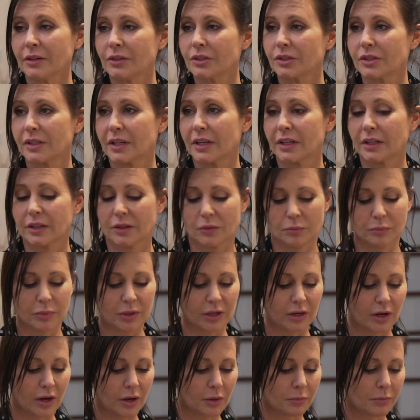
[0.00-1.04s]
I understand,
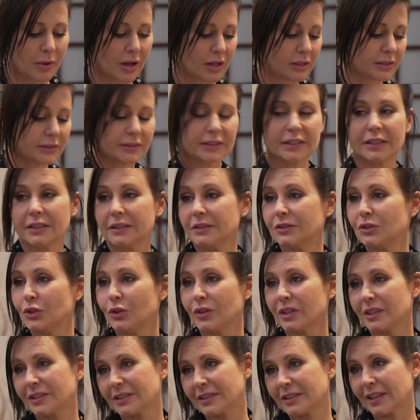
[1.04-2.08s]
but our policy is
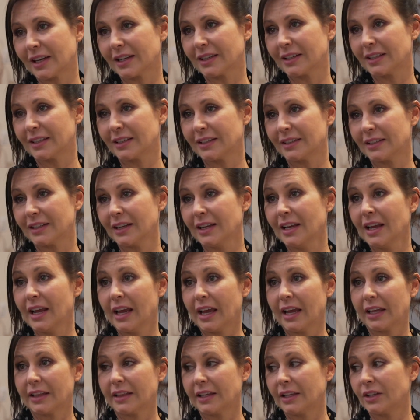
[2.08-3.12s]
you can sign in,
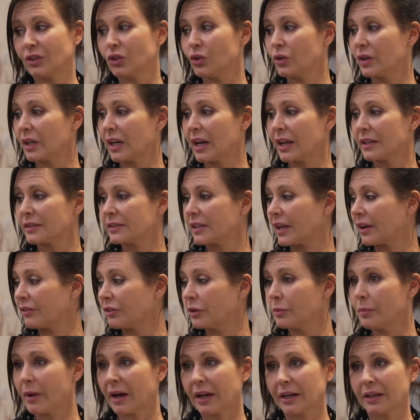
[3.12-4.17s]
and then you could ask
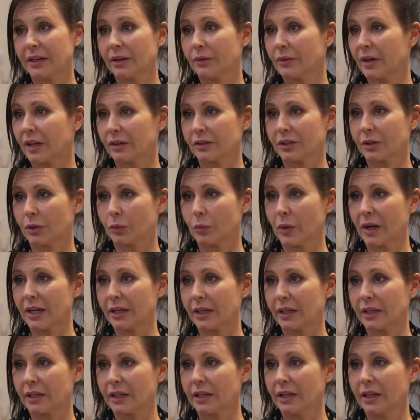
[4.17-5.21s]
everybody around here
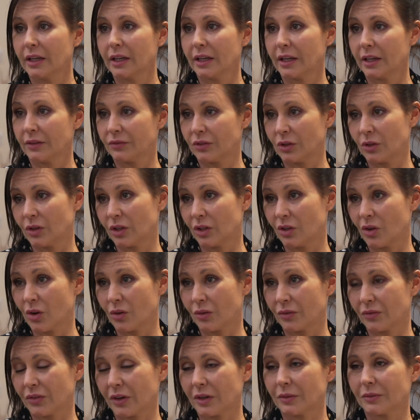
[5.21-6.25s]
waiting if you could
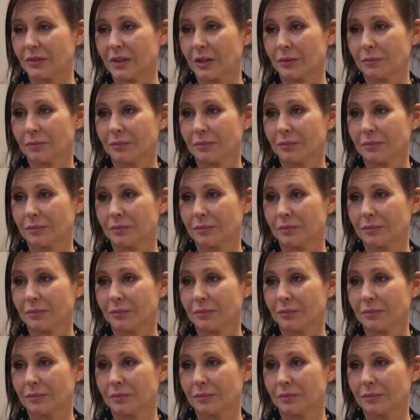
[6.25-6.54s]
go in front of